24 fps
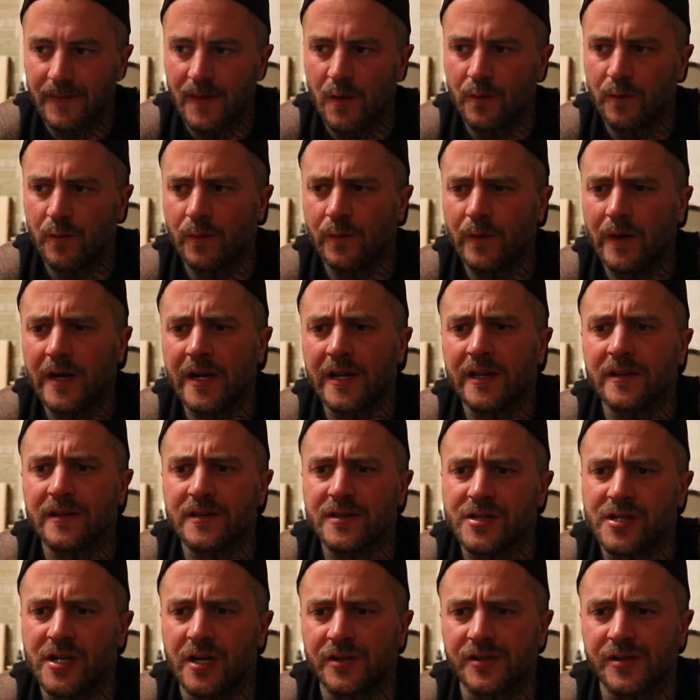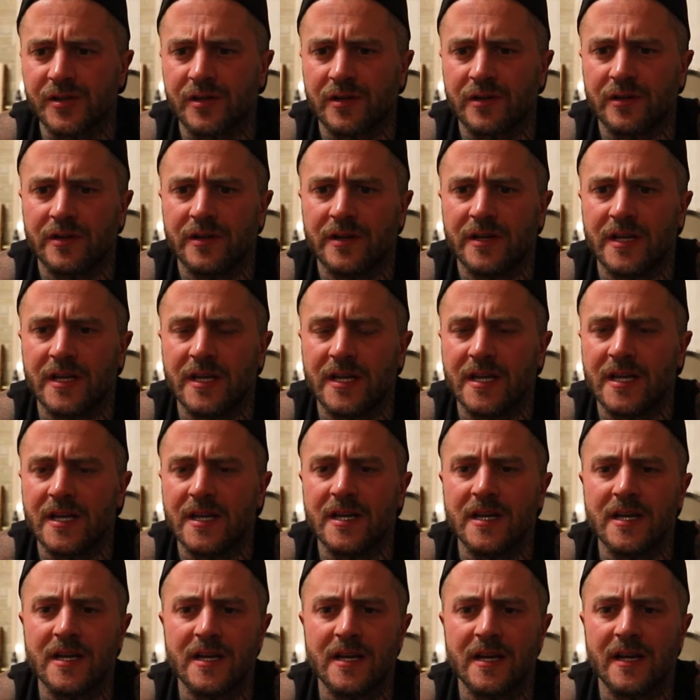When we went into the shelter,
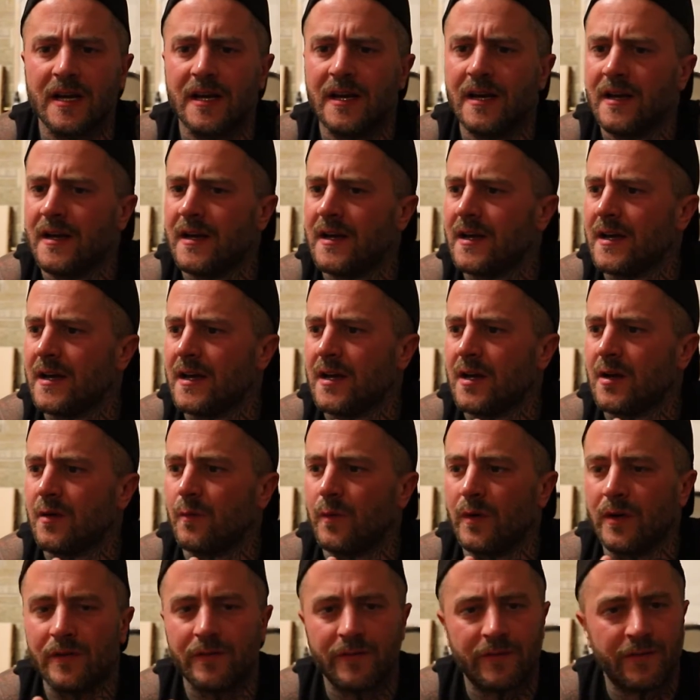he would